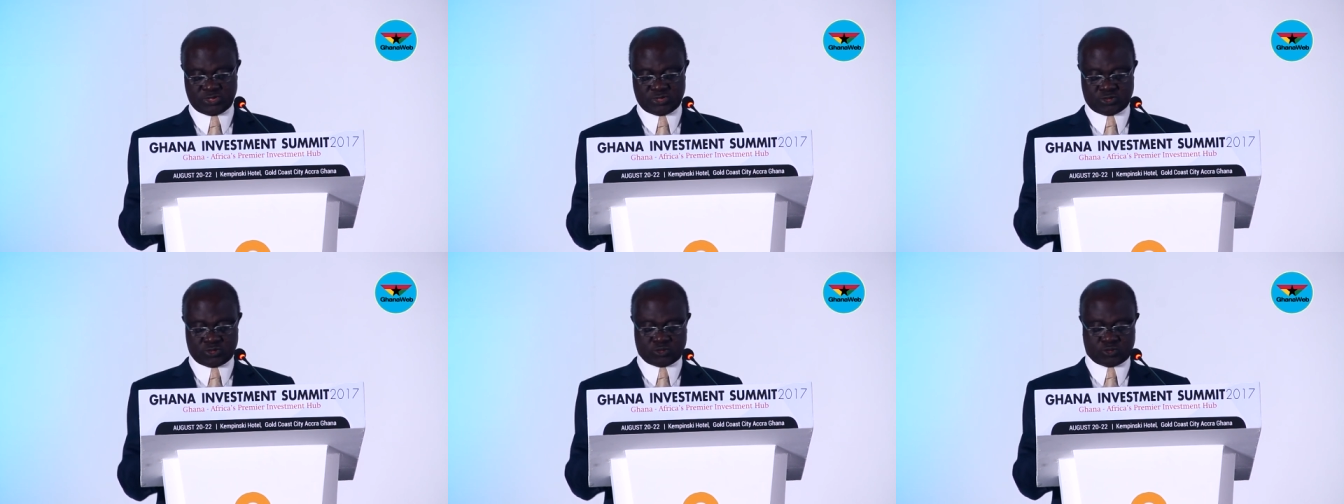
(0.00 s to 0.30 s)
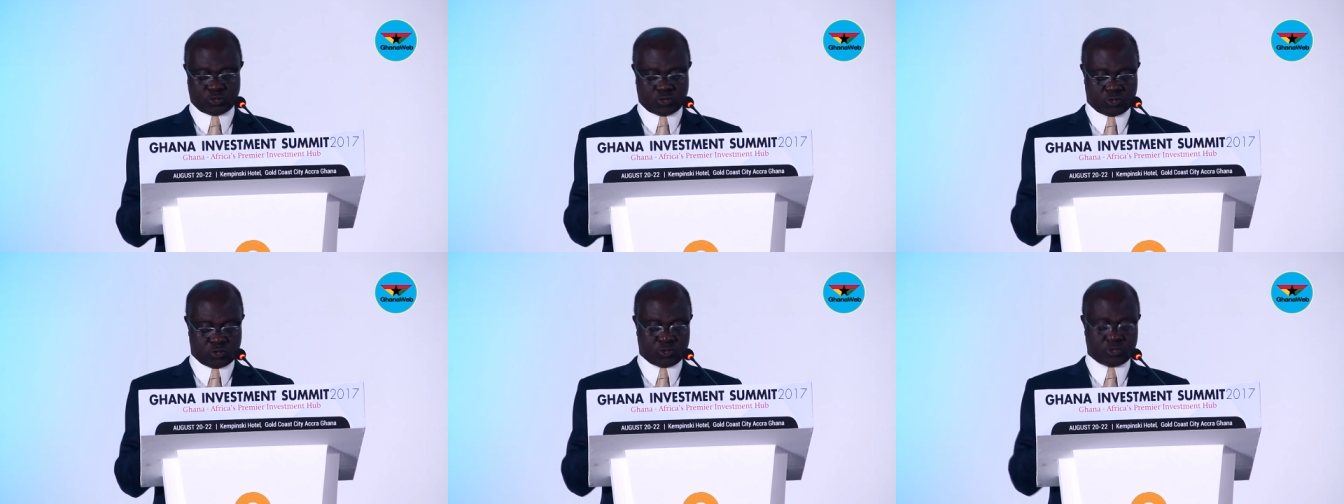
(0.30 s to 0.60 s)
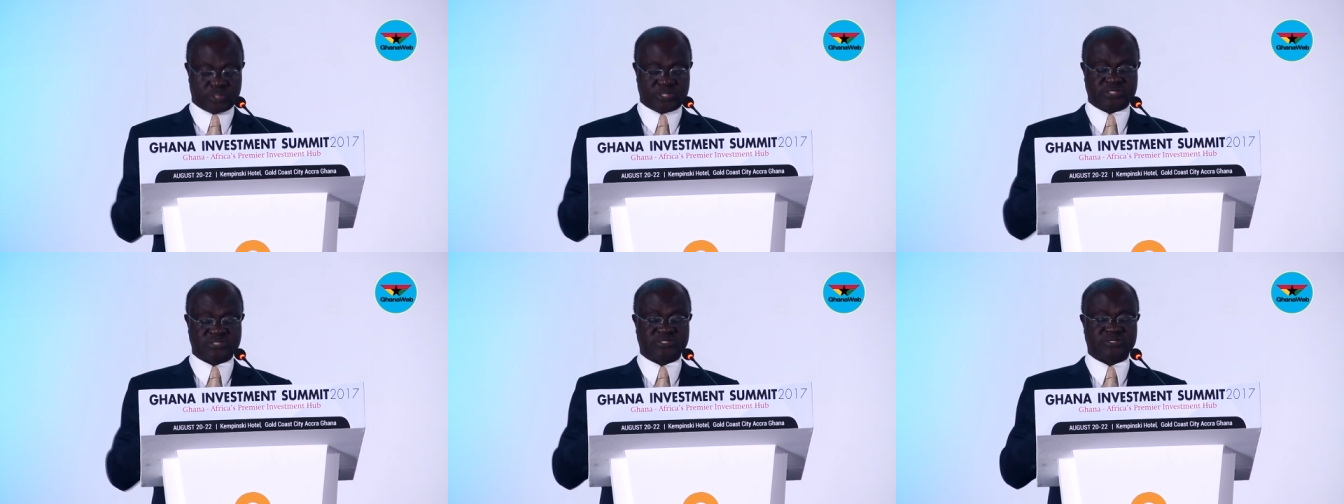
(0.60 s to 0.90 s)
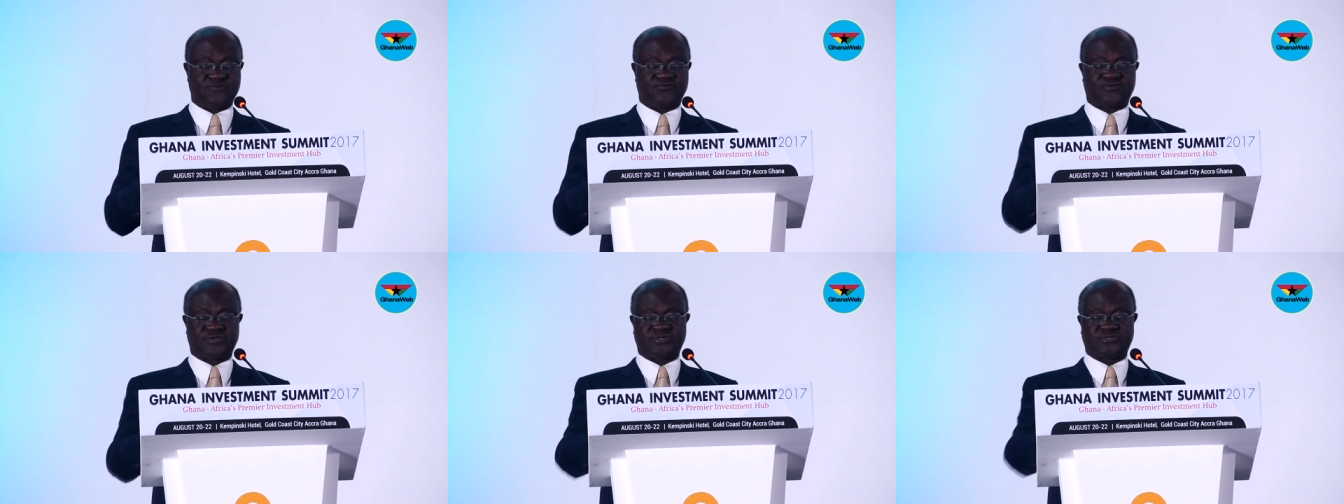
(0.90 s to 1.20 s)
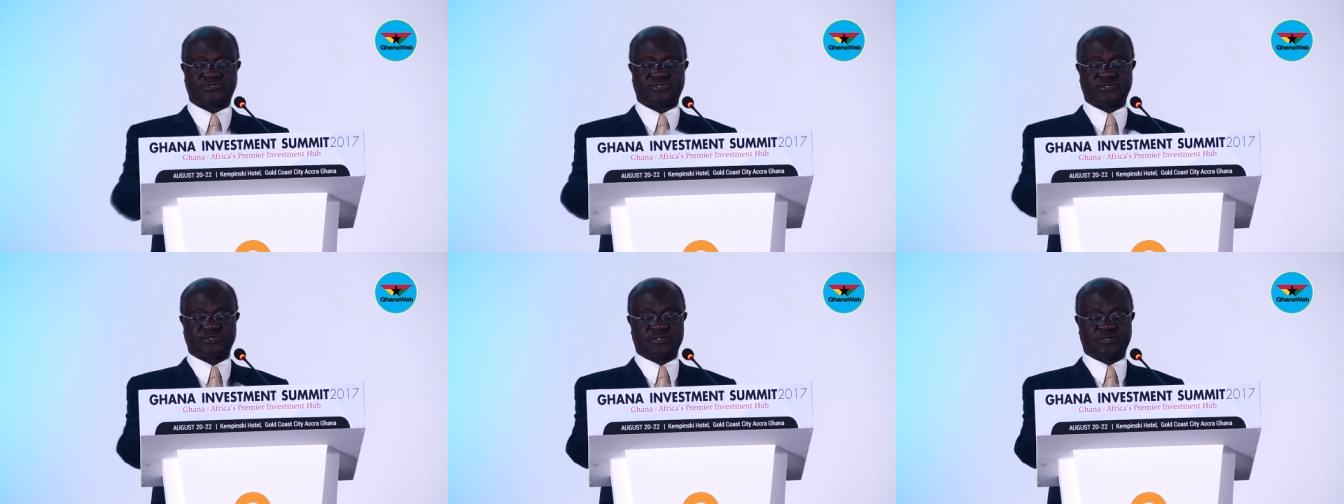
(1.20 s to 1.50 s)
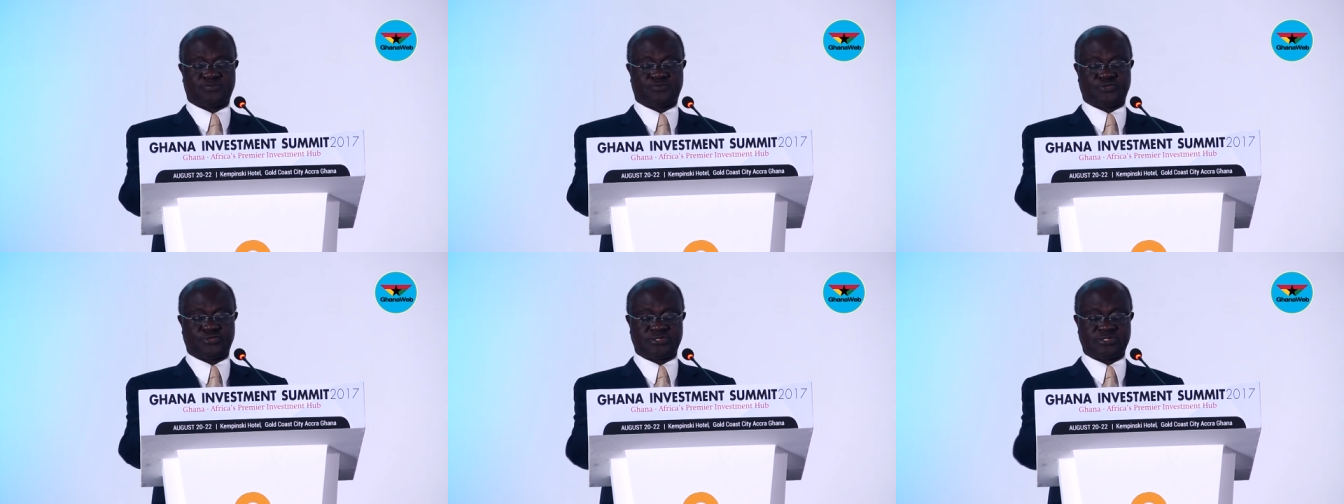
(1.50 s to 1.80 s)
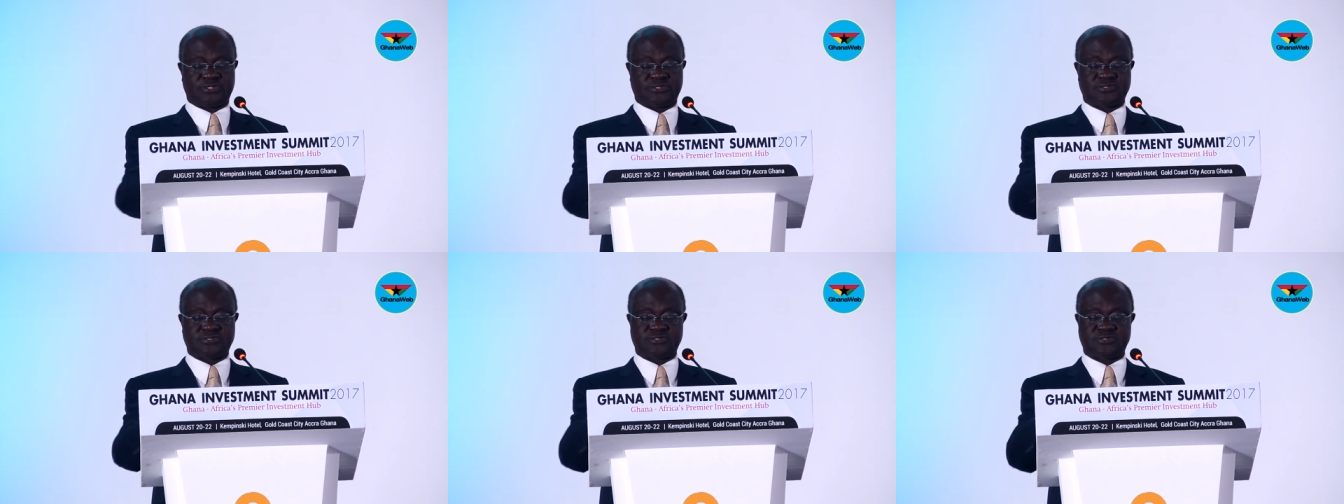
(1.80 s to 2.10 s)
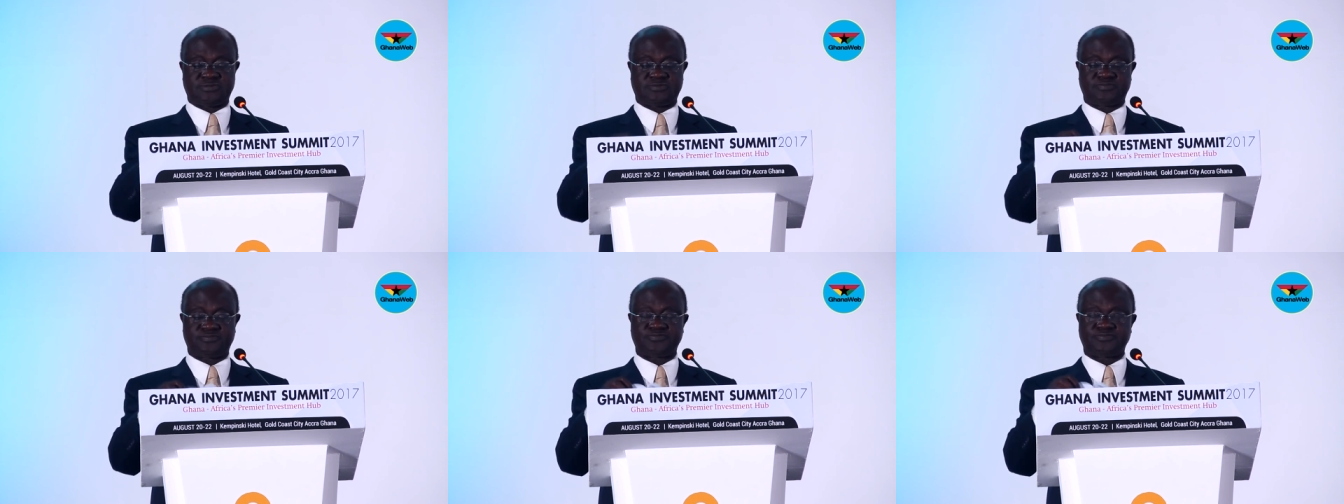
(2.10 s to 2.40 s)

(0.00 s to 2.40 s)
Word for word: on all its infrastructure projects.